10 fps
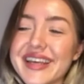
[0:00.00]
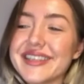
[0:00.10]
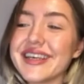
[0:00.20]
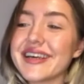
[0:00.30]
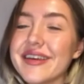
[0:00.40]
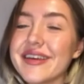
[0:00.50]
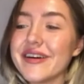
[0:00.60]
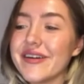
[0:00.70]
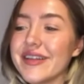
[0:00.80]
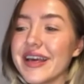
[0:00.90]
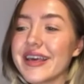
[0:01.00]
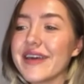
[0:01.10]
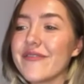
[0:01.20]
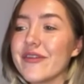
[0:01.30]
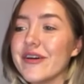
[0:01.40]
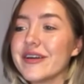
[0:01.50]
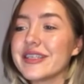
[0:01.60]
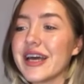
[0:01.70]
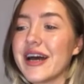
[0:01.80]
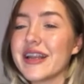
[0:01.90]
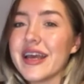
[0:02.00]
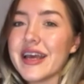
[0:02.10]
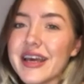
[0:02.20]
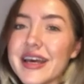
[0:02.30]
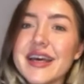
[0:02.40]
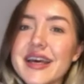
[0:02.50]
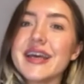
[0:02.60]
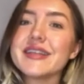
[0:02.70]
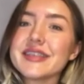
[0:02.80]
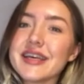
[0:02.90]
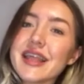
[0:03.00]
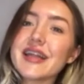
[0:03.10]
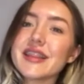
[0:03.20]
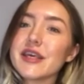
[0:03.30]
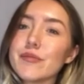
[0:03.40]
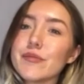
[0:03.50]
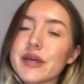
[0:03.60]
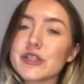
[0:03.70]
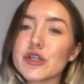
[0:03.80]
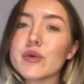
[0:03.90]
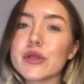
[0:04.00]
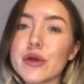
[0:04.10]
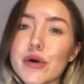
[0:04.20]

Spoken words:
and mace. Like, you know, like if you looked at, it's like that thing you picture with an